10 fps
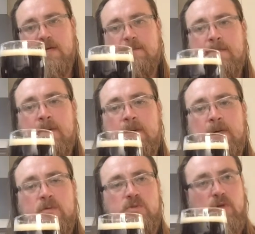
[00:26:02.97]
Yeah.
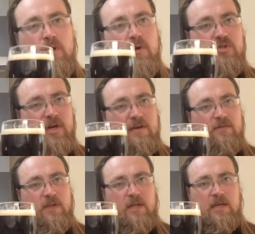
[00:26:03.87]
So I'm going to go straight in
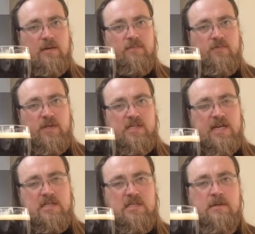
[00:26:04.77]
for the
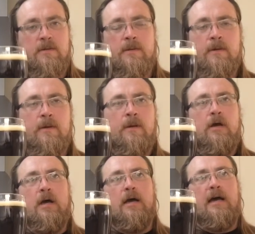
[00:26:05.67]
taste.
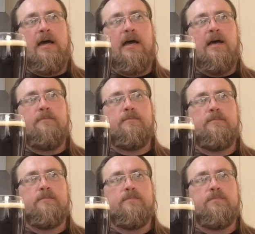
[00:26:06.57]
I've
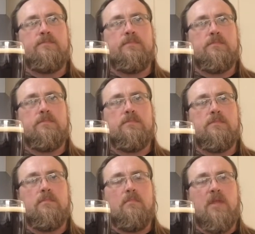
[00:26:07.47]

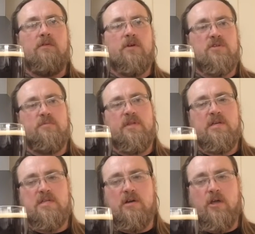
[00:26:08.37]
got some of
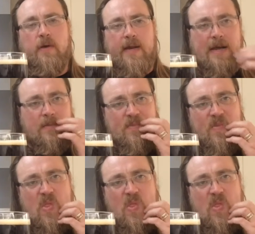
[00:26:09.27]
these that are going out.